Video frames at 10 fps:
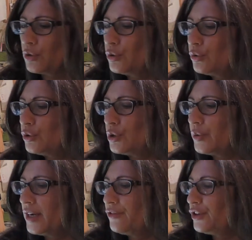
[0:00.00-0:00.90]
cool or
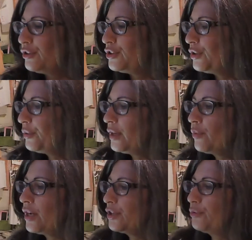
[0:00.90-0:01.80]
whatever you're
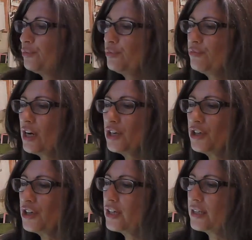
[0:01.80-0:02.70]
doing while you
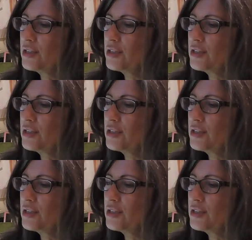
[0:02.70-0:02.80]
rug hook.